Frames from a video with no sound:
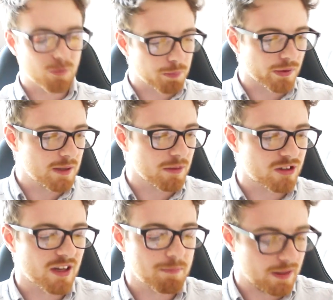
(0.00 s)
that is pretty
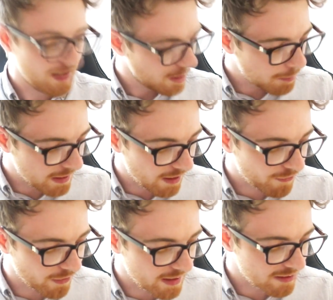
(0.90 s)
much it be being it
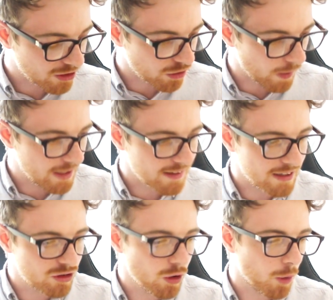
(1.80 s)
for this crate.
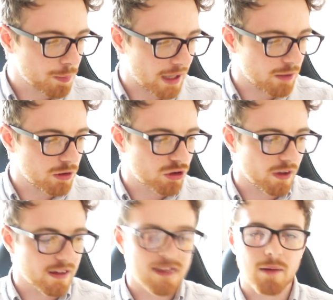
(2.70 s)
I do hope that you
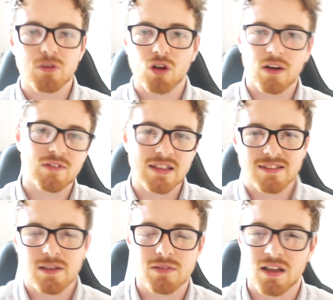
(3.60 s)
enjoyed it. I'm sorry if this
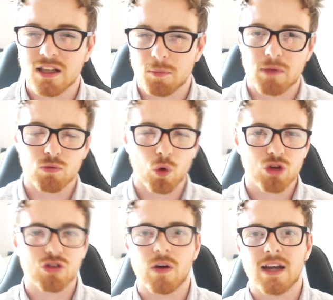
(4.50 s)
seems a little bit
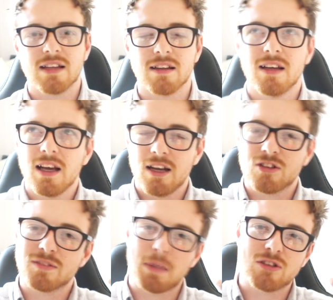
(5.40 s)
rushed or anything. It's
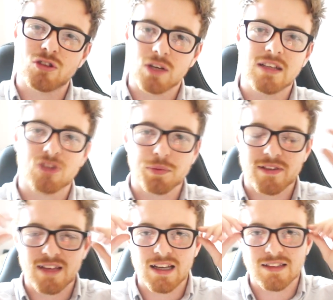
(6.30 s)
just my son is
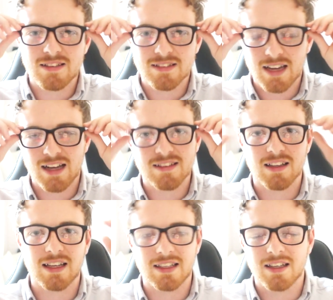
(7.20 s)
upstairs. He's kind of
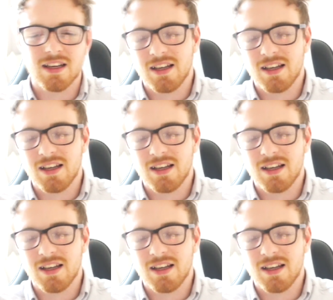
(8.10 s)
like